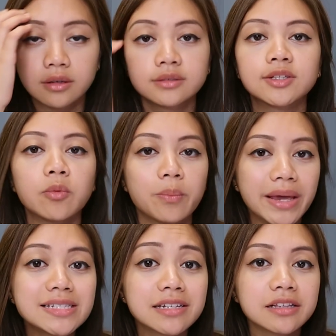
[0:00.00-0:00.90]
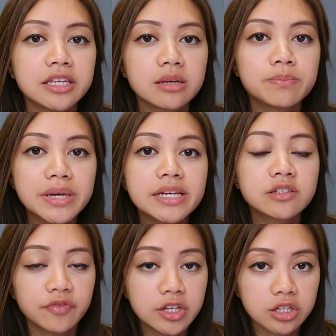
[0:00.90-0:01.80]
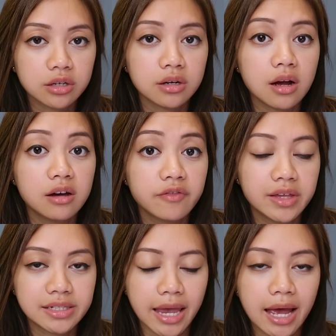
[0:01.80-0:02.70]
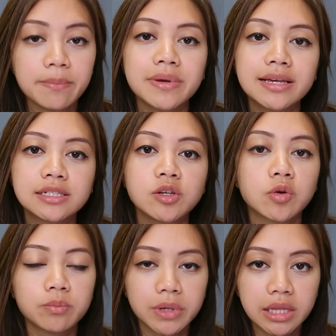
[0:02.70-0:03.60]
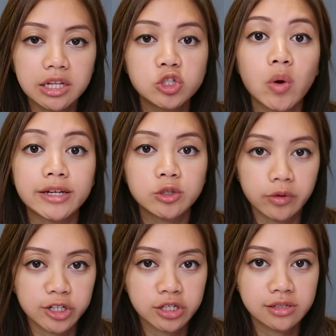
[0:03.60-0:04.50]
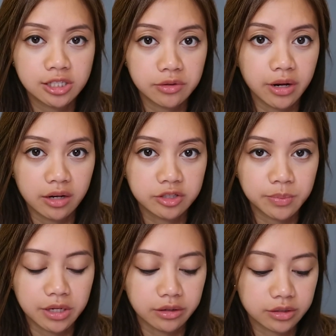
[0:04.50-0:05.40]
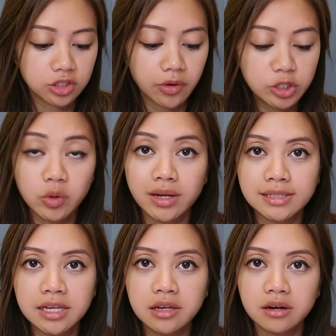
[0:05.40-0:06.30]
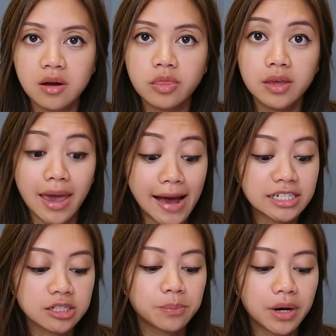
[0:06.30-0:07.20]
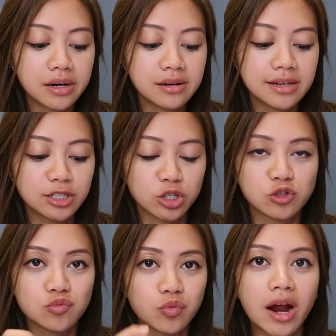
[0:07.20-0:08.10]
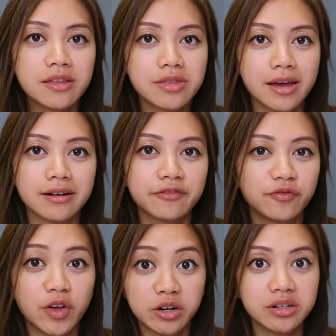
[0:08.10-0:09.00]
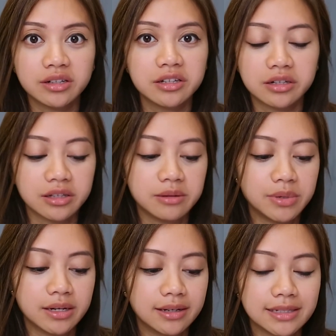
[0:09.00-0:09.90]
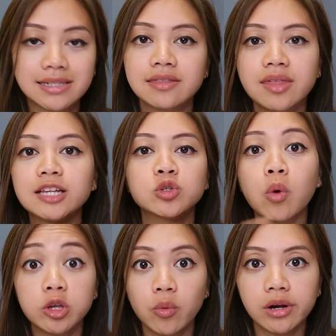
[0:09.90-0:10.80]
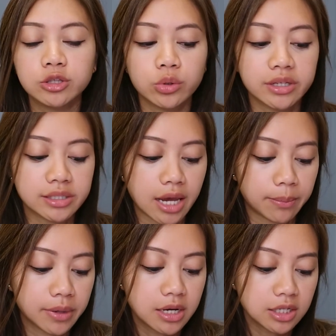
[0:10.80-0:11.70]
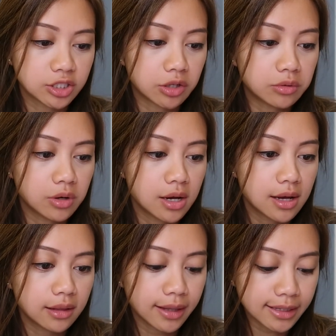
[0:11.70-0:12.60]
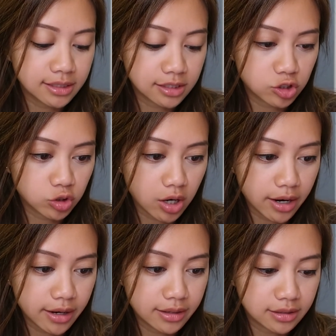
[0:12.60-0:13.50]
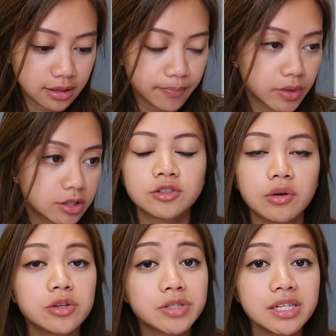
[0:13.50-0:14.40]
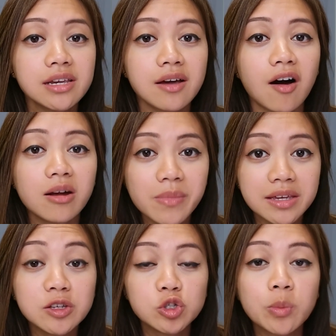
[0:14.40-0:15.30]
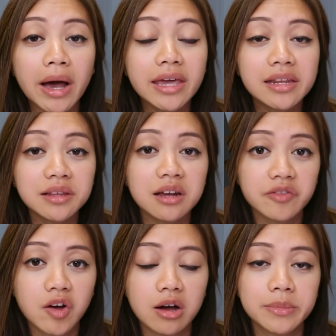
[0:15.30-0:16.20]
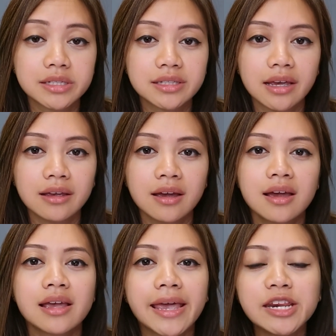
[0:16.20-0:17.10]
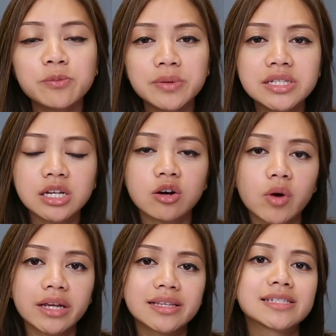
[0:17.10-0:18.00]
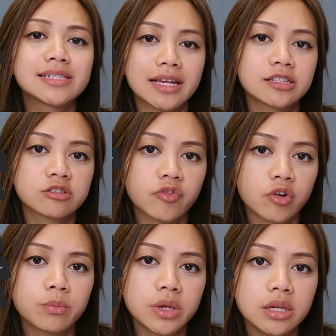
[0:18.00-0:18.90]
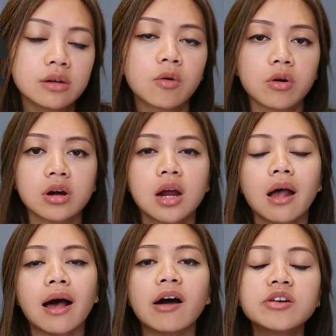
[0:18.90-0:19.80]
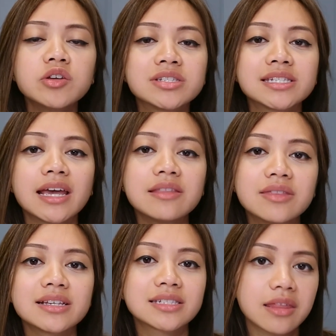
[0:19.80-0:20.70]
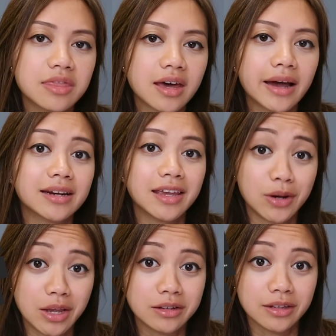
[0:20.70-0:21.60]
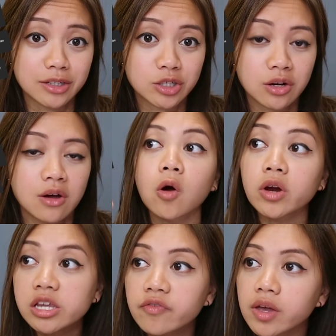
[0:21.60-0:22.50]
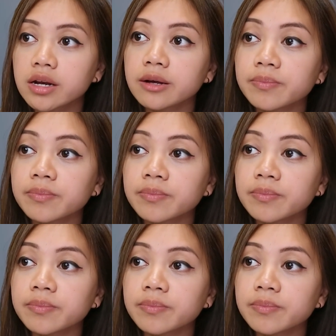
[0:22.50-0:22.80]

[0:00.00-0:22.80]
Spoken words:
So basically, the biggest feature of this app is your ability to ask questions to native speakers. So as you can see here, the ask button is just right there very clearly because that's what you want to do in this app. So let's try to see. So you see on my YouTube, I get a lot of comments like, can you please correct this sentence for me? Or how do you say this and that in English? Or even,